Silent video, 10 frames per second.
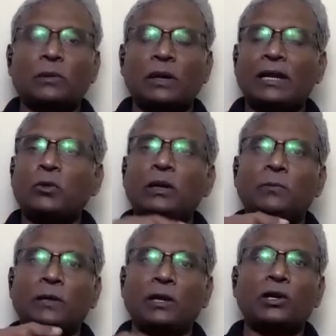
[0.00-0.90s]
adequate
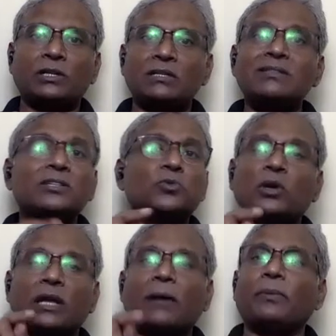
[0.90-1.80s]
precautions, this
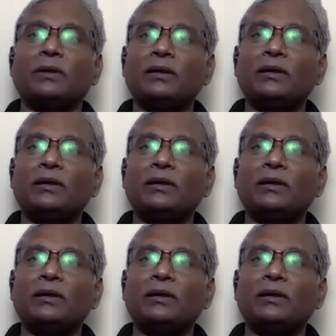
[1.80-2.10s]
won't happen.